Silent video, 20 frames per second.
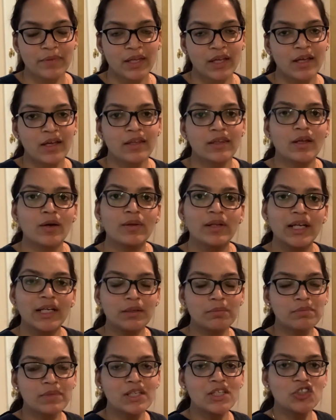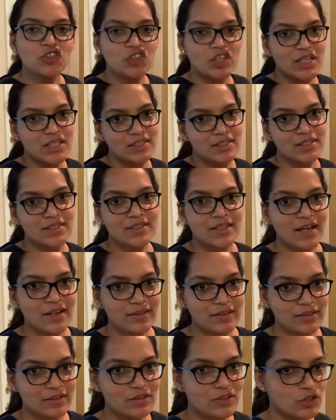Now let me change the
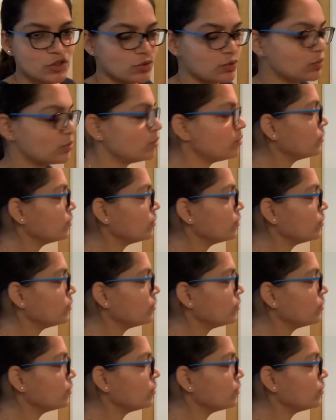sentence to